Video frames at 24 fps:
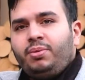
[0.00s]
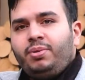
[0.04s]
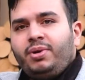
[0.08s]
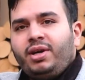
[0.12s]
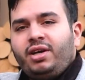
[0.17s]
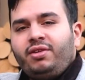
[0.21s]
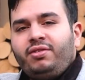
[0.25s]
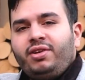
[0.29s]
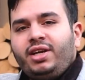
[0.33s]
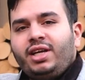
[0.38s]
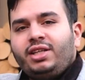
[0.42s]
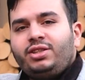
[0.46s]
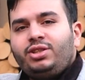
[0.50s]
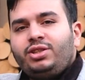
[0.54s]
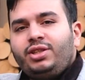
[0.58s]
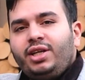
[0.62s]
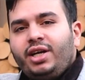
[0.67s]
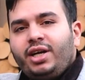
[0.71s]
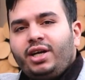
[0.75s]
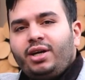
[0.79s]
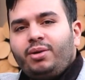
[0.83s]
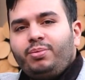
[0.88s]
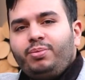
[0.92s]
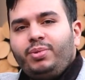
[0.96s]
previous
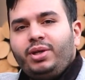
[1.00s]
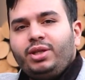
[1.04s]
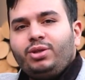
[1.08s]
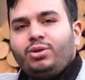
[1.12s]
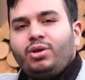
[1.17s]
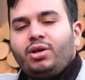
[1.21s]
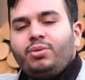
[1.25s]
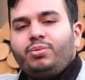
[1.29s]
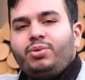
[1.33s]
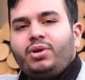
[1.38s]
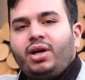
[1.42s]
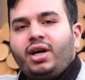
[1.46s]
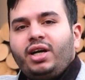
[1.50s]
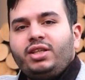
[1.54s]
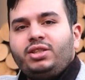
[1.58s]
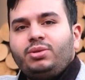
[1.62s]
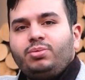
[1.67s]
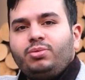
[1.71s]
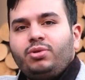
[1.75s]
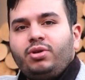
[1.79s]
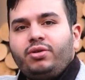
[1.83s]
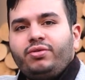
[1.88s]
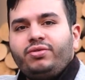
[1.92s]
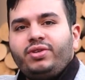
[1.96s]
year, Bitcoin price
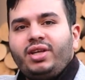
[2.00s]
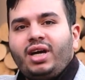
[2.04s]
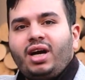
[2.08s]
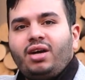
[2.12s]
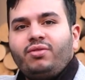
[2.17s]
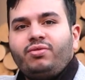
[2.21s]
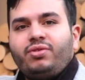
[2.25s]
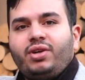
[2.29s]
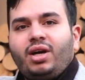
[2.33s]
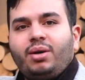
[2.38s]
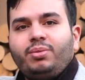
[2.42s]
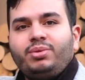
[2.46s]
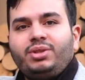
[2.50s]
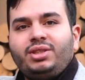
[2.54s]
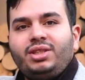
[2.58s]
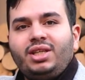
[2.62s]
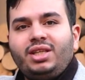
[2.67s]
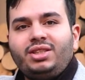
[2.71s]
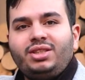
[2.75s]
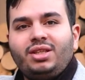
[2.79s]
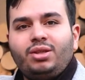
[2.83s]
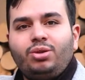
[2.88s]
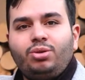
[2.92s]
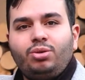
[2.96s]
moved down from
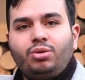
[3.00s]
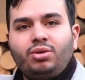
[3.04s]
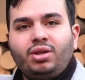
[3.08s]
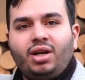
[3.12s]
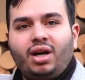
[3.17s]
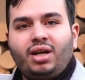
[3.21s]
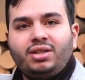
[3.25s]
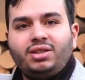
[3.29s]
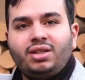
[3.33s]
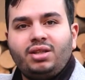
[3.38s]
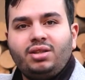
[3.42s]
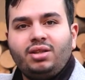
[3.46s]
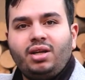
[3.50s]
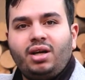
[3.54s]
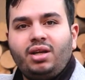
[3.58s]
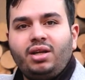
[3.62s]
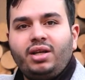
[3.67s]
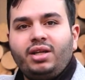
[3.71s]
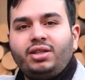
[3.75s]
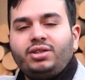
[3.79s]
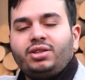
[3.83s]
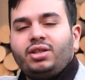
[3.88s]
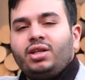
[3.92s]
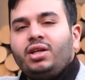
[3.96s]

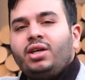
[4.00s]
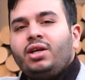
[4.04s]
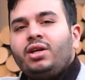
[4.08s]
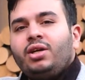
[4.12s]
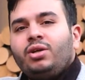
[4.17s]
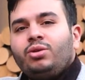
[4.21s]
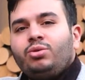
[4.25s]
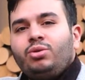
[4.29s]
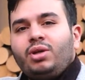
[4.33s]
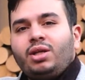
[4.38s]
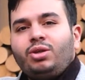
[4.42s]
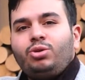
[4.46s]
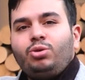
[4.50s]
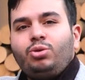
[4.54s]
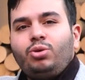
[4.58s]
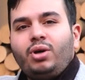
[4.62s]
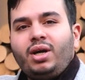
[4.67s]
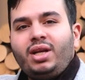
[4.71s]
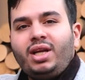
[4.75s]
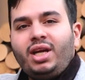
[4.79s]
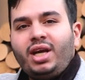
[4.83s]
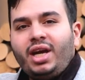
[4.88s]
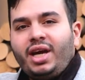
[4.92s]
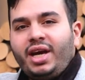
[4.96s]
$62,000 to the
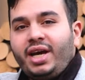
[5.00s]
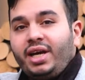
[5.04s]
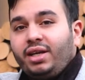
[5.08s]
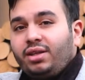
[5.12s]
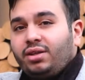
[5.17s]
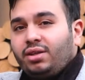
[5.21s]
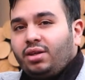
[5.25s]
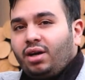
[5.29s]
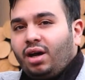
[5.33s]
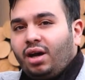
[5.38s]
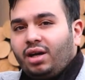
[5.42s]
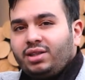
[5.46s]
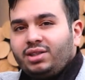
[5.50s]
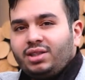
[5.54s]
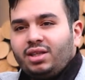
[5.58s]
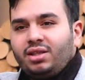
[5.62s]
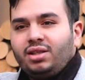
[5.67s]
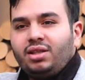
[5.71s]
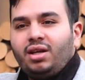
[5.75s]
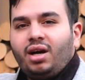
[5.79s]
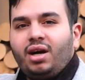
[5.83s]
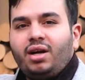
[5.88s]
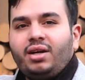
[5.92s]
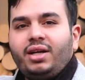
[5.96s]

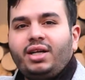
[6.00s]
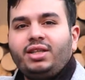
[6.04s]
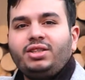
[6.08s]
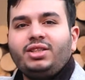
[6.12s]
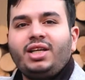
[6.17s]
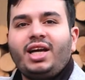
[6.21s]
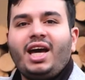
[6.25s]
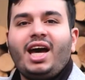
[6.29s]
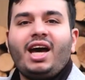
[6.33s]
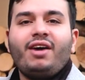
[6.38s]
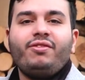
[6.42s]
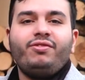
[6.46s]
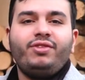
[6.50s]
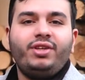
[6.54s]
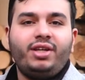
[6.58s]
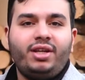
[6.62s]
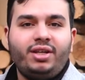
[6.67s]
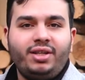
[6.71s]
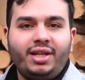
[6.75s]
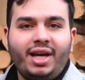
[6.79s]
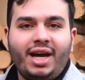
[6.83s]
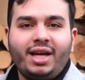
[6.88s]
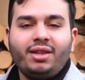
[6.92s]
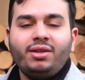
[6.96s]
$28,000.
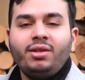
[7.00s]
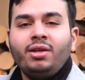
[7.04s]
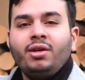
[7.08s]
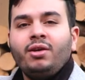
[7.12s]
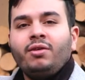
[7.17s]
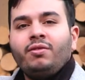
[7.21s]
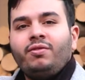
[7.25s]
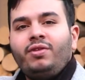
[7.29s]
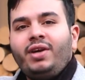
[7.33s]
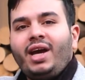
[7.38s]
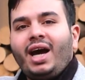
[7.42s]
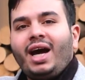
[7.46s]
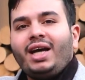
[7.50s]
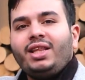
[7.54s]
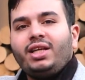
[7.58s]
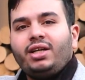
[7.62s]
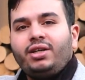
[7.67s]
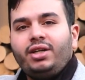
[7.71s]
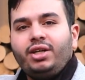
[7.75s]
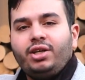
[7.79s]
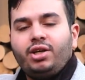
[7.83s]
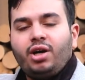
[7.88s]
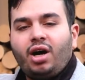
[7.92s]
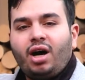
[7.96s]
After that, we had a
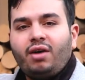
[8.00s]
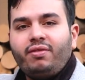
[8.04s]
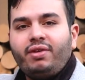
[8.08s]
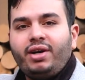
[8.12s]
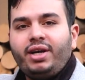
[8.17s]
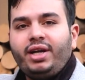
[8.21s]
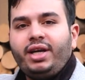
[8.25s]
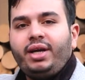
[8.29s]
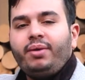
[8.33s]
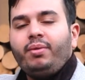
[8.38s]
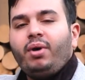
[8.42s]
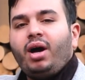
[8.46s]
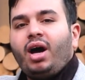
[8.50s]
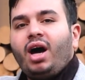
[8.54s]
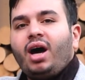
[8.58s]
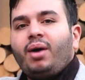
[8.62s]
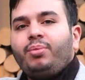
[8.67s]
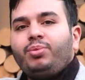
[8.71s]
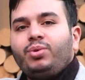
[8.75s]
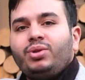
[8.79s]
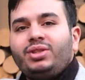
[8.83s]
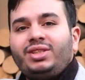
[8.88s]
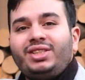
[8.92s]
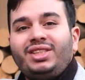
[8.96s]
recovery
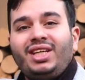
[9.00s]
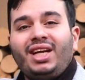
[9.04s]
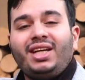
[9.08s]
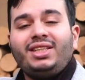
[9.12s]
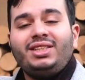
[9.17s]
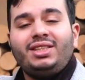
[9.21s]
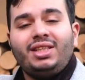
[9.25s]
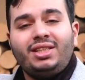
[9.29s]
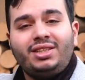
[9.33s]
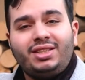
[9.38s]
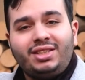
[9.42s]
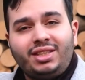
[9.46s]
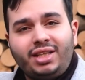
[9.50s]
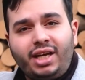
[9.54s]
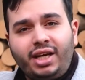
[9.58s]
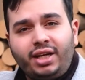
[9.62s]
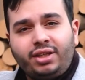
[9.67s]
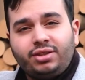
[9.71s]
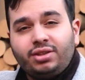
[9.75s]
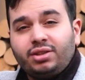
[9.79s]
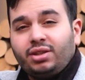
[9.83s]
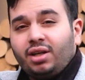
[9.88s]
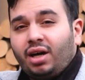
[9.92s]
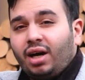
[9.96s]
up to
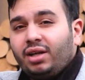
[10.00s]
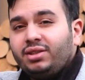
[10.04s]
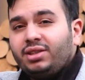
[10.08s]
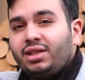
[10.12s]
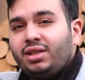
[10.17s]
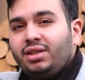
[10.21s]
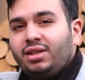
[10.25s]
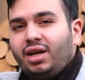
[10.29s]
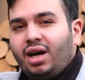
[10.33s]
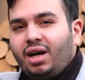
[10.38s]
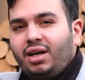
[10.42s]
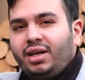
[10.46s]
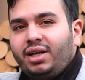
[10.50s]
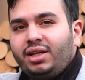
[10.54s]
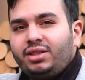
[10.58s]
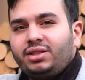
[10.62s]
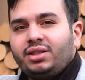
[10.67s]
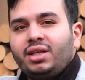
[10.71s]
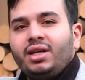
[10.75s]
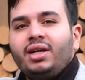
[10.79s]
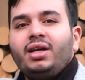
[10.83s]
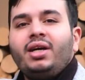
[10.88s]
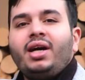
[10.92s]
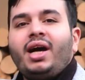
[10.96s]

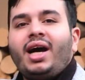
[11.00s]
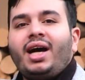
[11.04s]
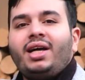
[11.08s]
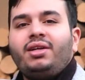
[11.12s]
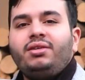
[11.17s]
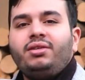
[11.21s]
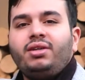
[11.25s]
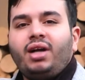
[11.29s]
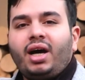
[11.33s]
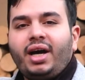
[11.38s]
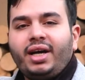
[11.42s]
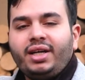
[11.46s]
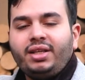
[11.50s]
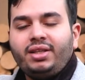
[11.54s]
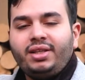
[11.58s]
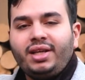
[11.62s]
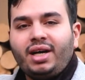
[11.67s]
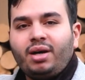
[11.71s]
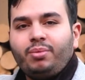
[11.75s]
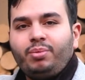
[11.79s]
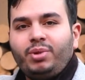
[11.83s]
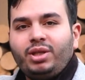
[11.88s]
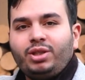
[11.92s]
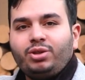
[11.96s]
$66,000. And right
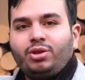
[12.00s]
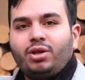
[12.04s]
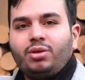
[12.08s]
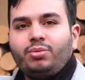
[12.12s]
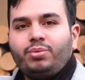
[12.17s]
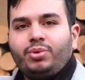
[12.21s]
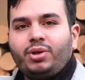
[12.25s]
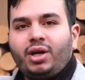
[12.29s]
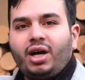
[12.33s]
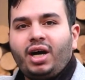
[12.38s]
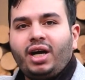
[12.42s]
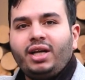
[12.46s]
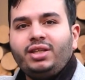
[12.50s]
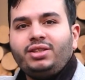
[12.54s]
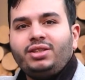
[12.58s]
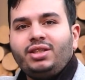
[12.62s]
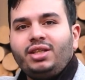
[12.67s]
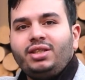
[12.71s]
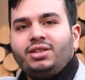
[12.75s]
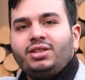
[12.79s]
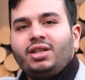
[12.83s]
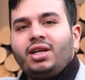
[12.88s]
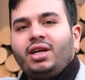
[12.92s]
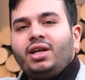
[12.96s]
now, Bitcoin price
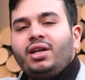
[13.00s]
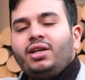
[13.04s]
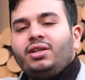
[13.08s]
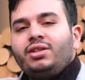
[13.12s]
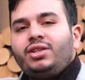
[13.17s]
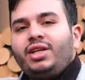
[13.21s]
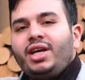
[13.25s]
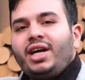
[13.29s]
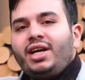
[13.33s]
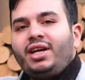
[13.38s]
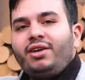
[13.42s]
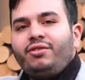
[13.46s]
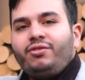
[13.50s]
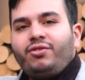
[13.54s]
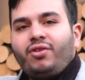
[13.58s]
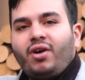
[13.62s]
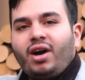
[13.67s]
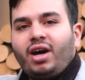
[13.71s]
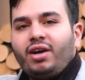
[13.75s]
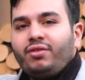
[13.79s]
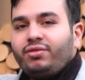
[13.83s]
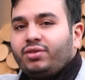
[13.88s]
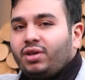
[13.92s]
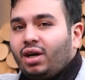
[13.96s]
is
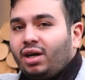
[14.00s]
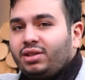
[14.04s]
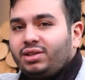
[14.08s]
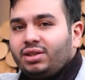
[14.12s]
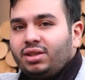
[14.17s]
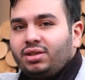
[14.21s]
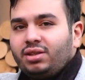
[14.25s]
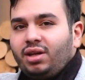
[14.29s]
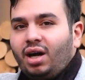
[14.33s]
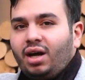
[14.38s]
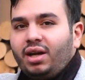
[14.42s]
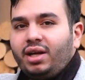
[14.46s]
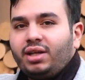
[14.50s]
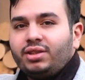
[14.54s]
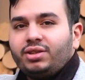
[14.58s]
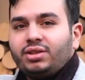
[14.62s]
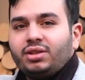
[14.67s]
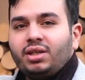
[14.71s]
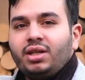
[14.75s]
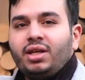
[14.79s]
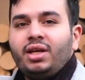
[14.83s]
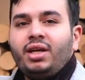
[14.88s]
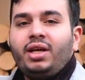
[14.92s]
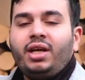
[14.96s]
$35,000.